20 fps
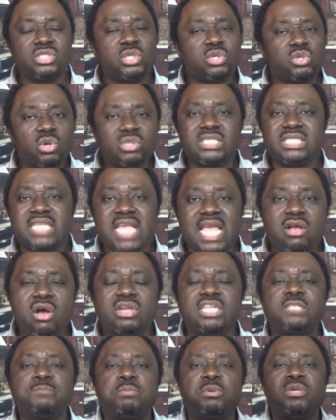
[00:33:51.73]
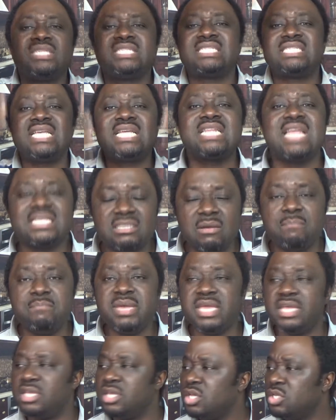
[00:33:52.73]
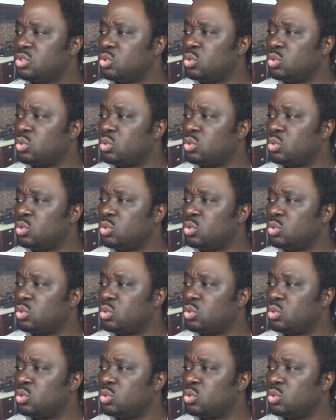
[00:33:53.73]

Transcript: So don't say God is putting sickness on me